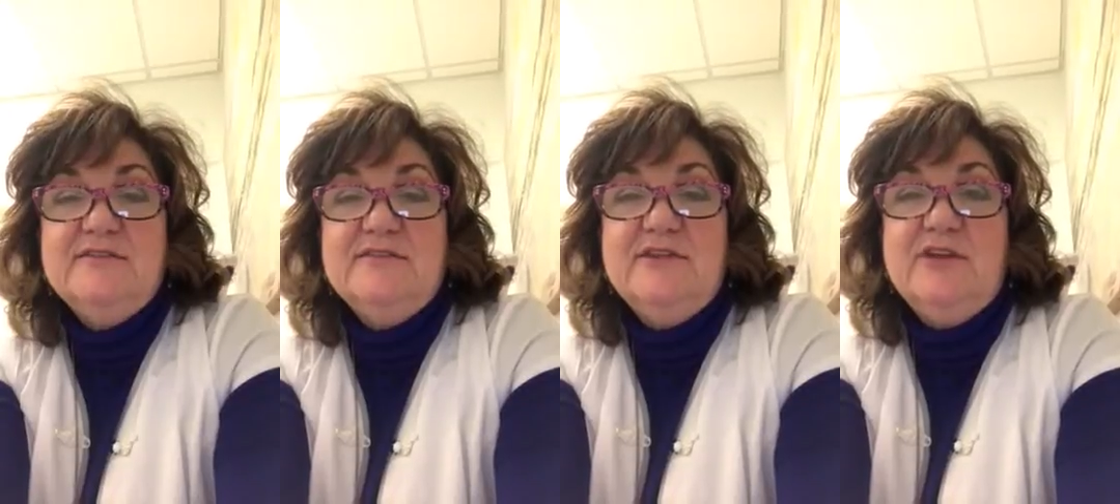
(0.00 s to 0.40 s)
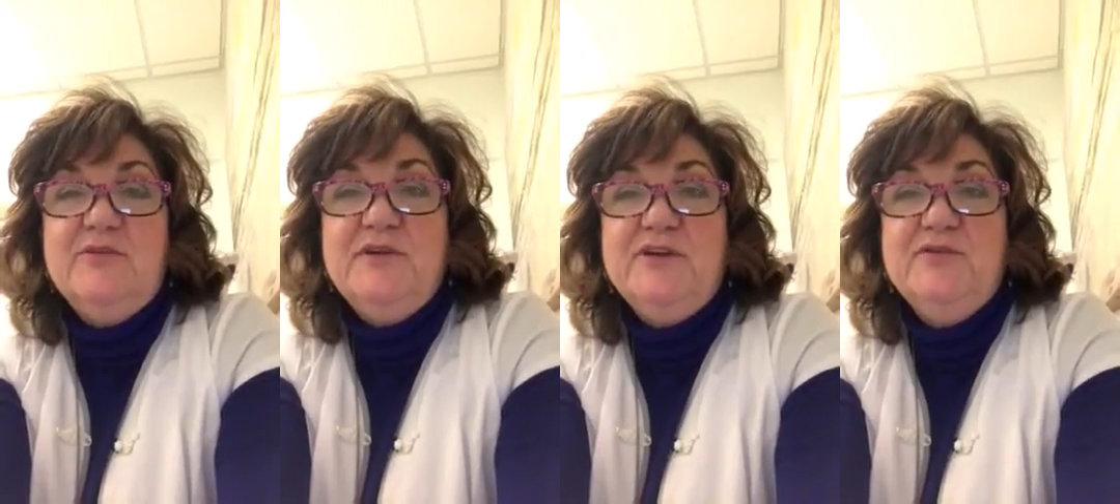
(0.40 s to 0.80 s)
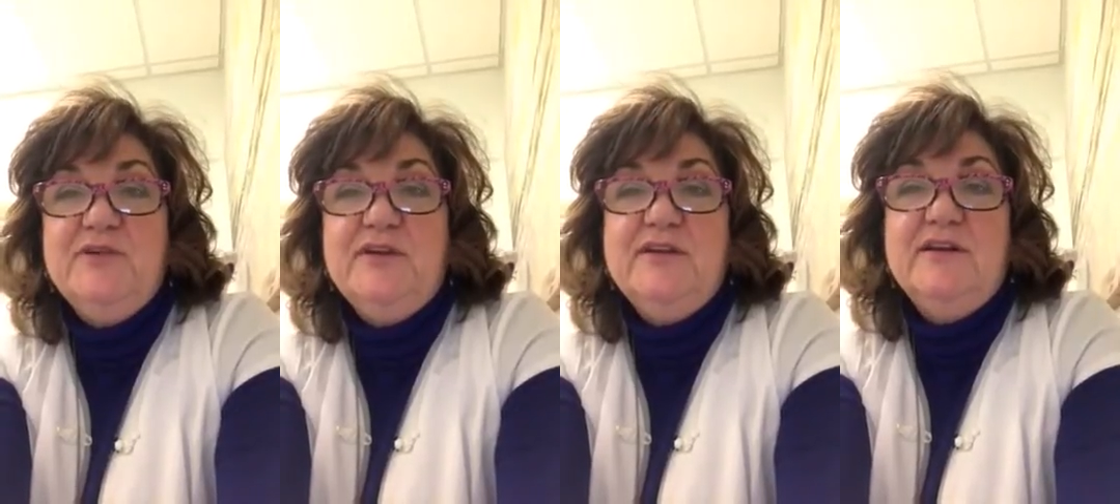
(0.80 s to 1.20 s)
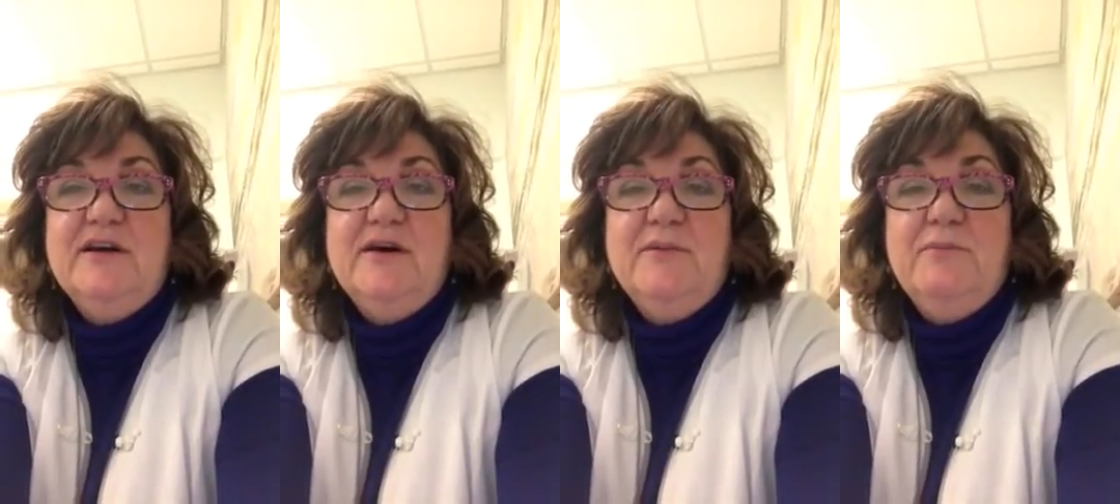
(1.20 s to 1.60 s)
Today we'll be doing
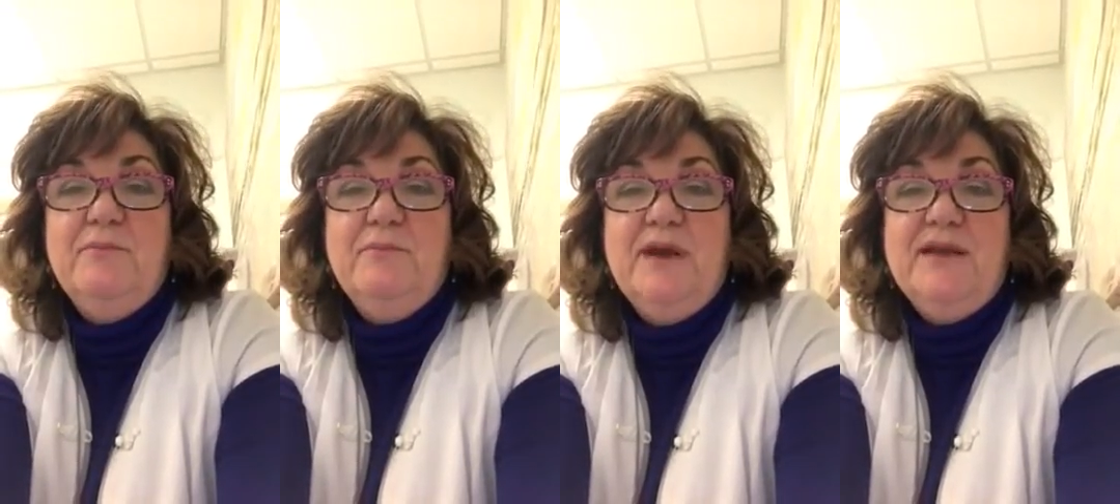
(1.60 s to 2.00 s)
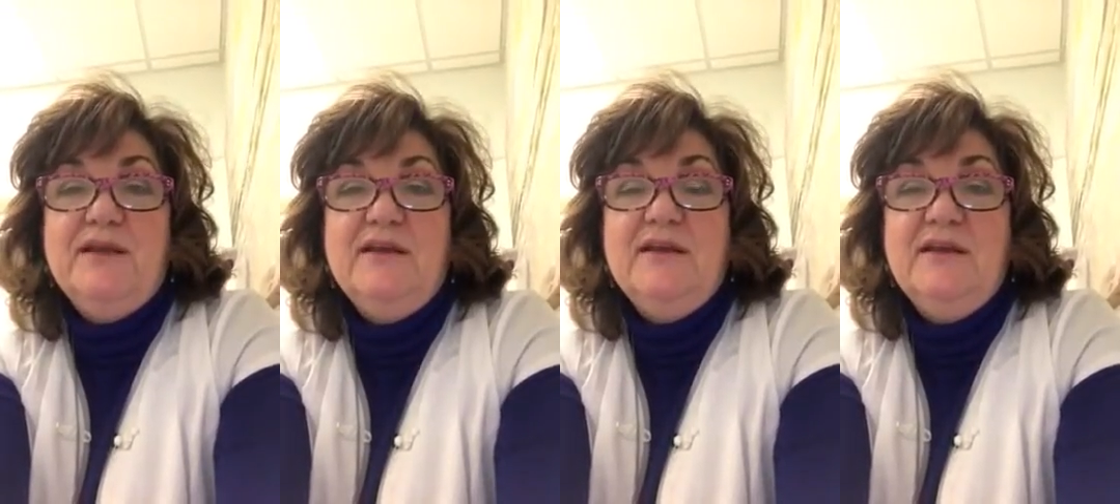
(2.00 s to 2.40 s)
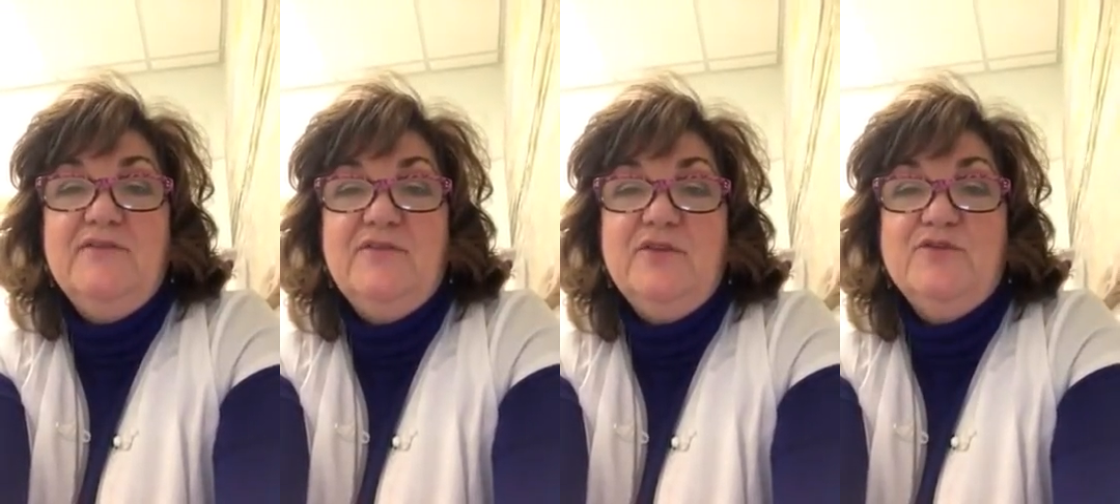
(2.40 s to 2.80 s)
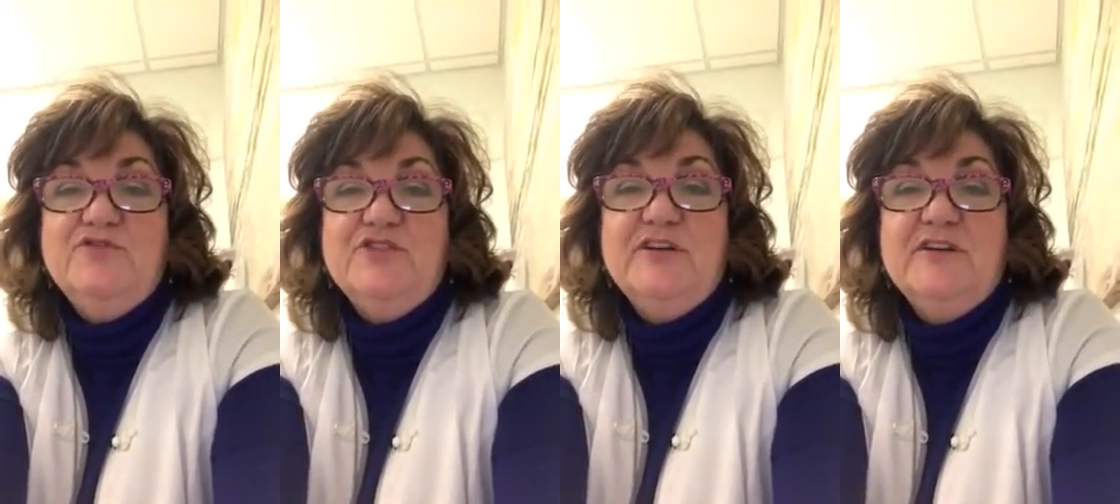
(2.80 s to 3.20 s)
the Medi
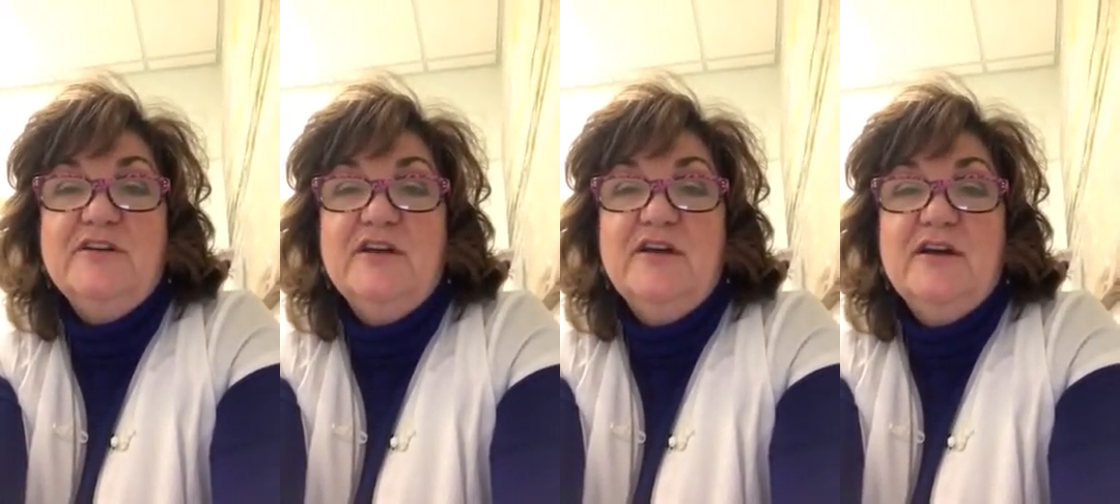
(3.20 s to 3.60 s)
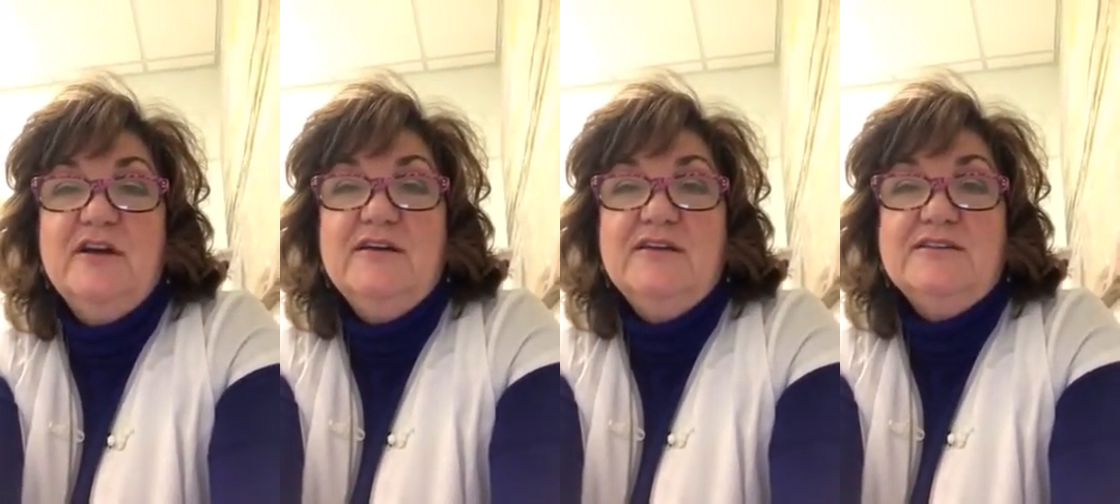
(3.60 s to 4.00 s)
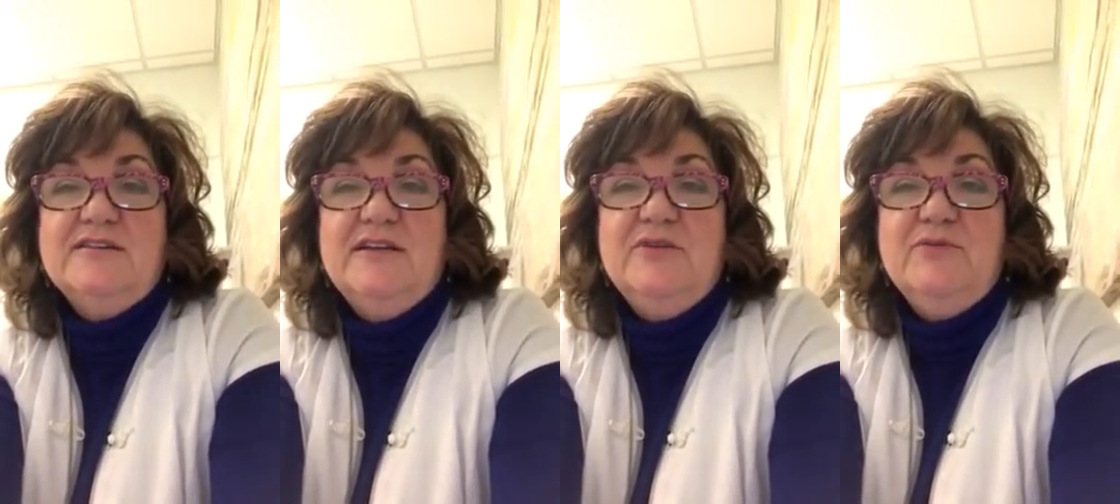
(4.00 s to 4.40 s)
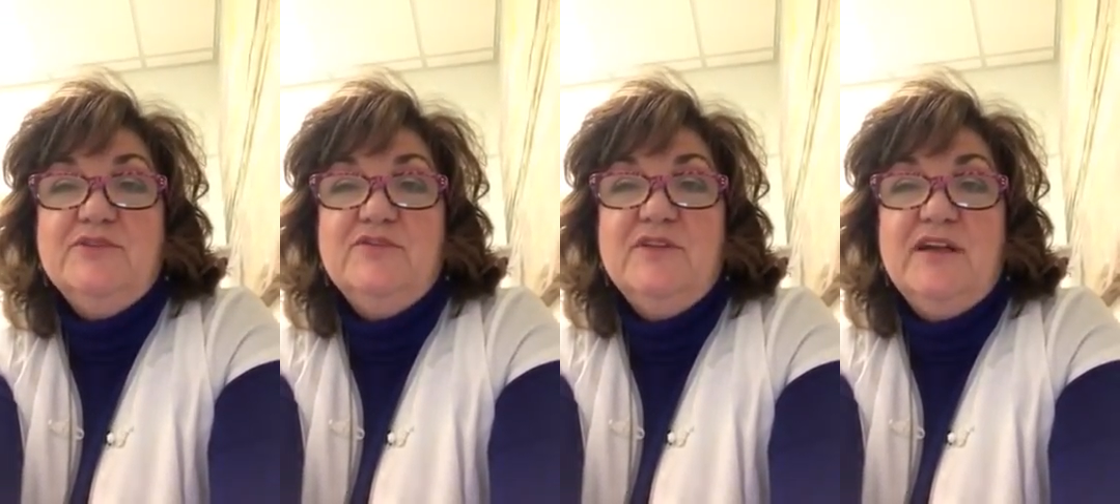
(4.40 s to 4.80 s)
Infusion Skin
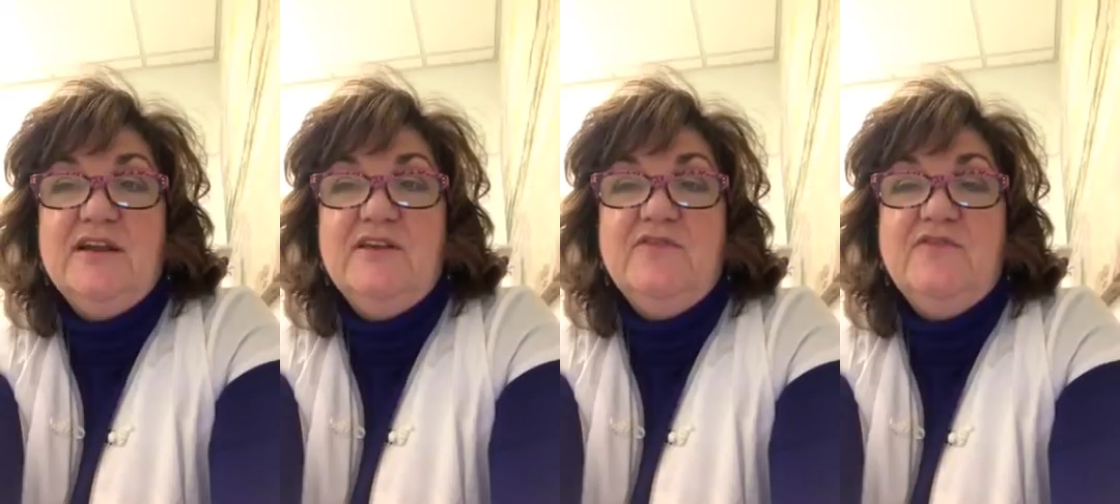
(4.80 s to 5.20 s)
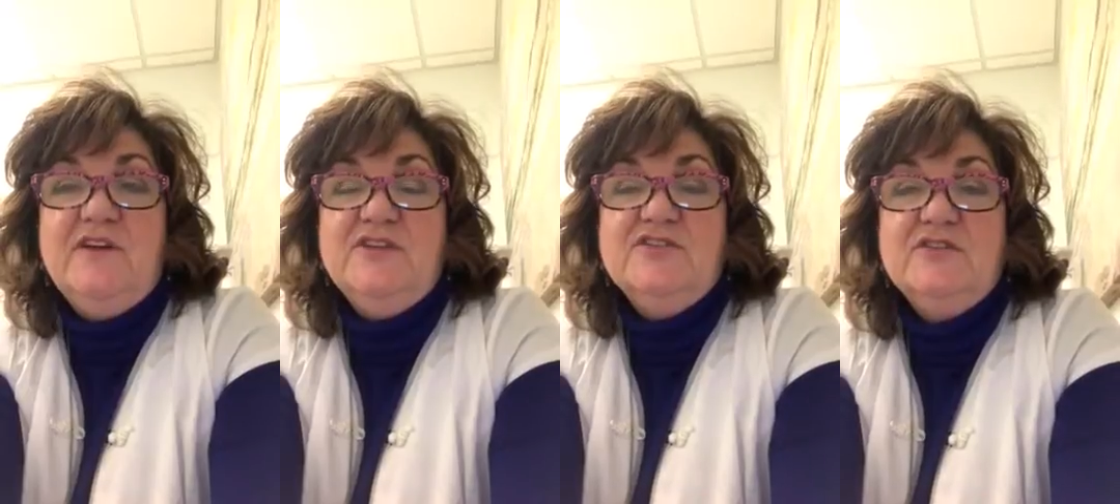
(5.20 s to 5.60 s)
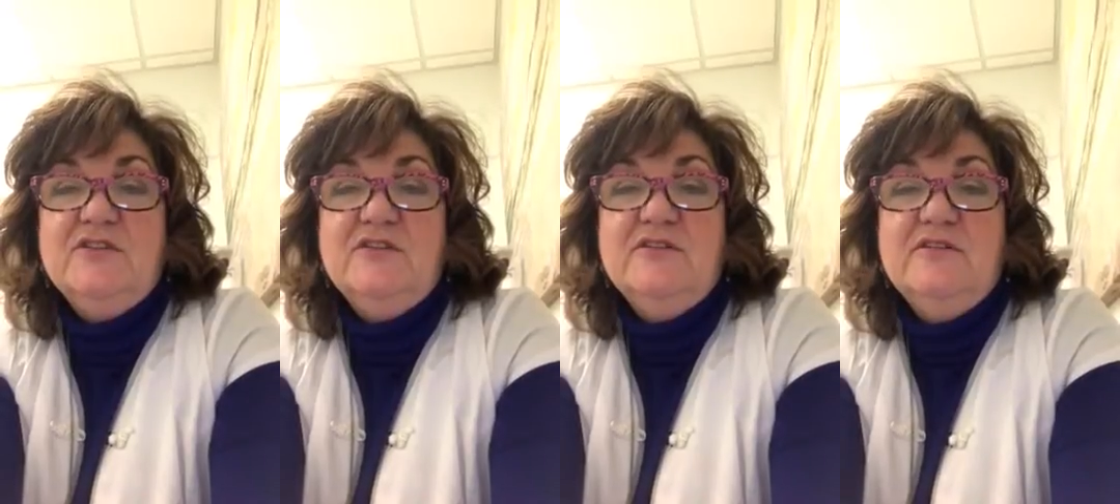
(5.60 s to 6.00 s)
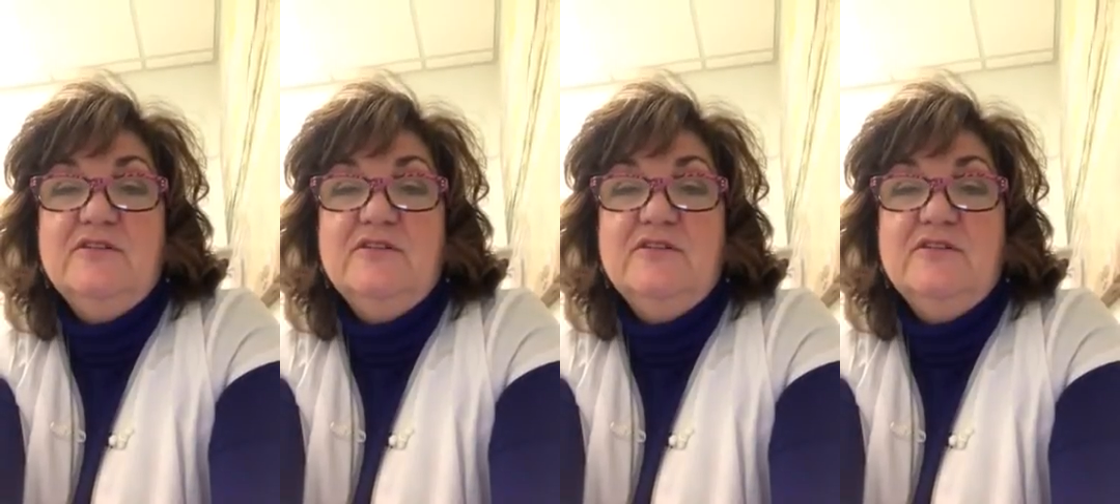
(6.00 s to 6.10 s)
Rejuvenating Facial